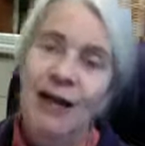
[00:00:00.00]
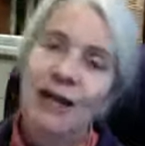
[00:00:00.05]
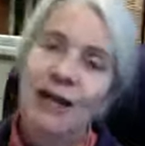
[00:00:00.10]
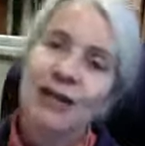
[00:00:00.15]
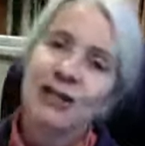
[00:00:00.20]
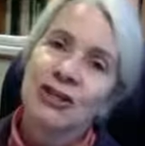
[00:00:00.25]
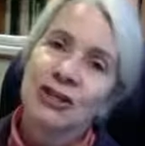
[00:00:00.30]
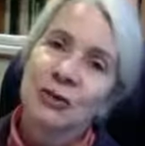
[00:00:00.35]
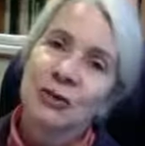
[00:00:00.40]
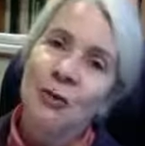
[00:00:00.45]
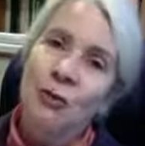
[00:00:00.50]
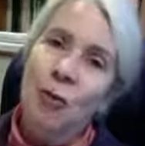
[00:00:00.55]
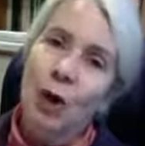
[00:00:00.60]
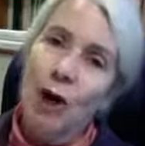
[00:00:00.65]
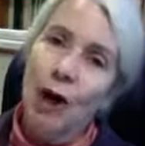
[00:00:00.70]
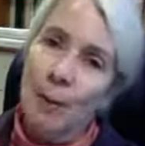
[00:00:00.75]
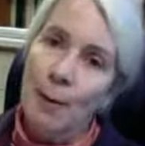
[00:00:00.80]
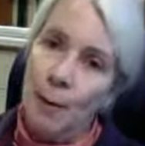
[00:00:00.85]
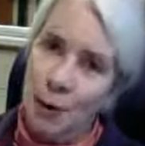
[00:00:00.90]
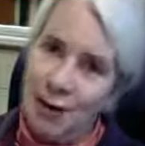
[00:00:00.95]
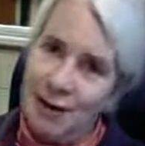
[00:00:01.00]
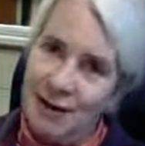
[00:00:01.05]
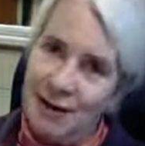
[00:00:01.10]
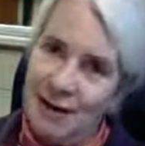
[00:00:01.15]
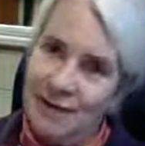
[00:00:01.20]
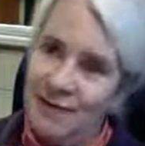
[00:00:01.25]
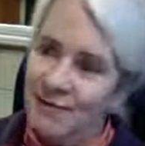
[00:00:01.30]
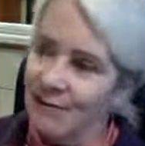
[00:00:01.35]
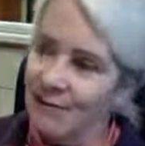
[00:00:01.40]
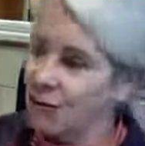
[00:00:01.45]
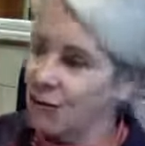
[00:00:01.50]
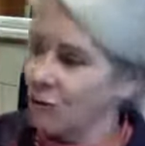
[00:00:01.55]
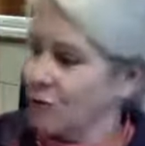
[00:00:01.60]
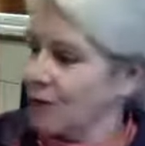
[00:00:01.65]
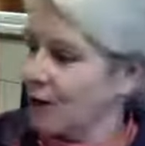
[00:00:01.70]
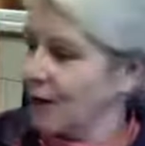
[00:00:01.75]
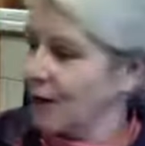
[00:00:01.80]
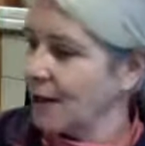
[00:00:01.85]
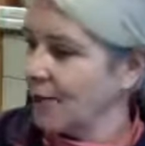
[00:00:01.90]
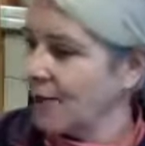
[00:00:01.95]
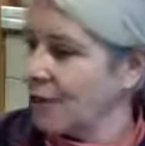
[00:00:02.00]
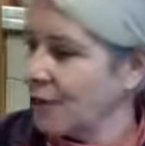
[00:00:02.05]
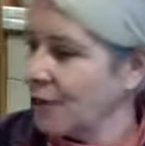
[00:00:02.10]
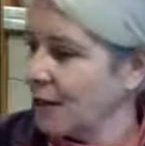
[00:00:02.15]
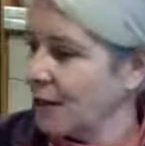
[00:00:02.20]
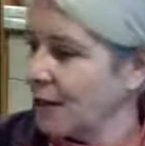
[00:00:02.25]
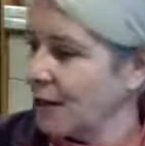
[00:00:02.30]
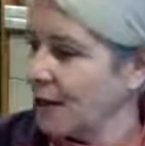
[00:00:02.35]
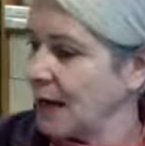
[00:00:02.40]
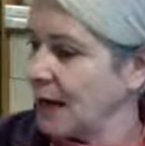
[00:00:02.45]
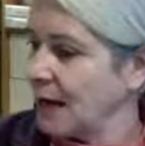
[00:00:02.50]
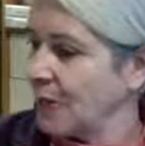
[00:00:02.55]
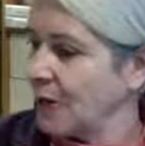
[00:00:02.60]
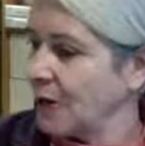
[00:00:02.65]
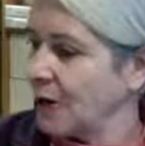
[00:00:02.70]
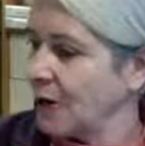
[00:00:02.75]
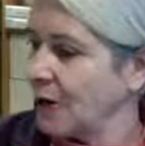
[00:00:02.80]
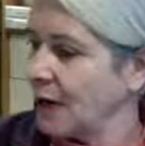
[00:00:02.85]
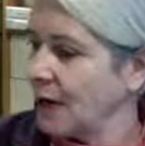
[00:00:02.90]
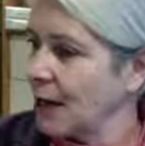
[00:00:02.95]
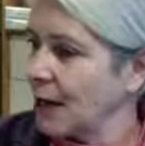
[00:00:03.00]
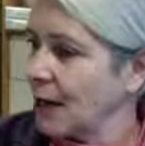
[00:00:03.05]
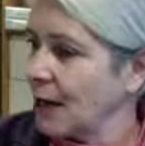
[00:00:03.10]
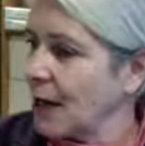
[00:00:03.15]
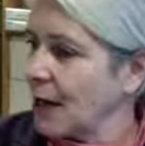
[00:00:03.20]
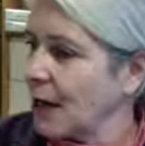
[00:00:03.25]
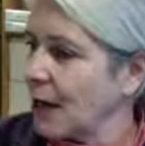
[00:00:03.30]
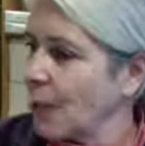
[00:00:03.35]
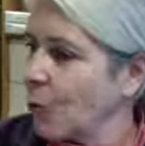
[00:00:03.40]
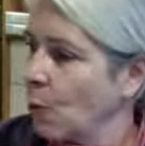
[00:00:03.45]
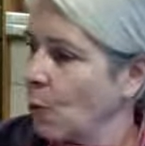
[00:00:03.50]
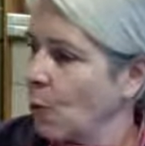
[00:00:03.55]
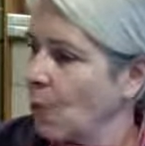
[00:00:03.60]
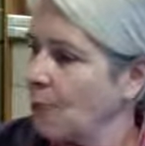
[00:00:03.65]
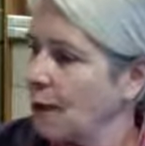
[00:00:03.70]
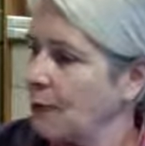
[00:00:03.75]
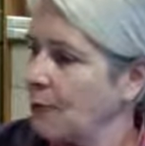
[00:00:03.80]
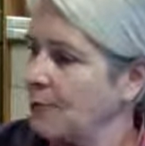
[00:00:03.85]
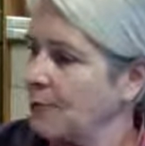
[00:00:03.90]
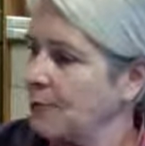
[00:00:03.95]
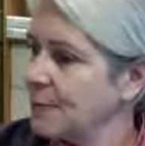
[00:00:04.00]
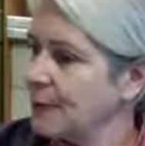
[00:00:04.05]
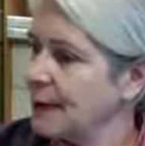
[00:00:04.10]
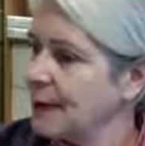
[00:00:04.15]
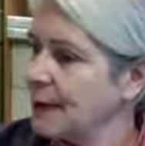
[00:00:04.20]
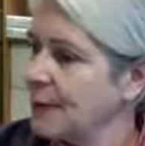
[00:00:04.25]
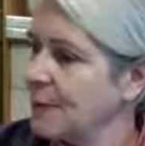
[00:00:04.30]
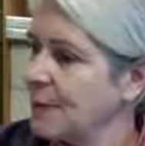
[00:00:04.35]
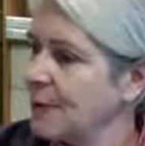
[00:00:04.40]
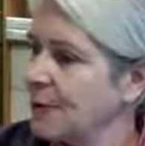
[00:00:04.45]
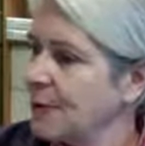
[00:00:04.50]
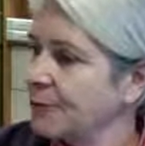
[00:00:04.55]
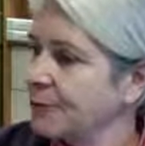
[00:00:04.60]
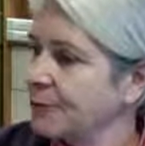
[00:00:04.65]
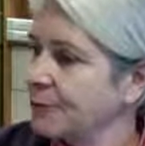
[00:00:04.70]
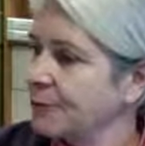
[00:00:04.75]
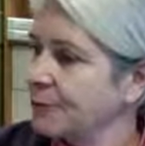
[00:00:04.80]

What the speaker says: So come on down to Victoria if you're in the neighborhood. What will I be speaking about?